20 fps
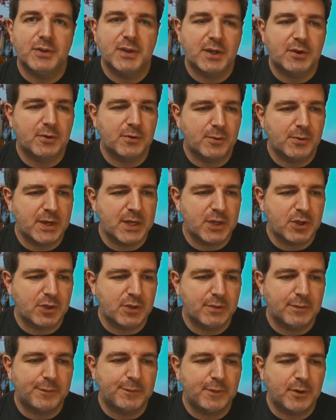
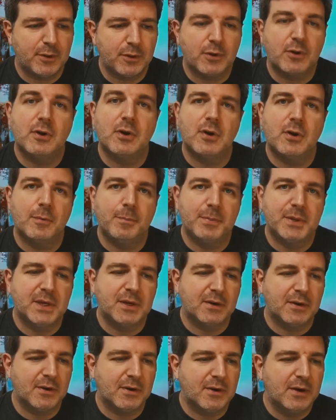decoration for the color
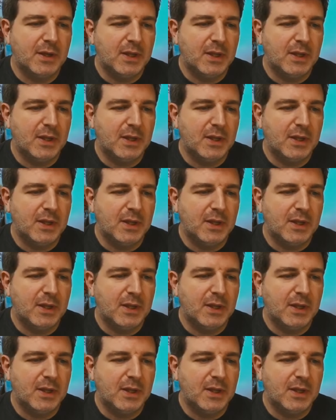picker.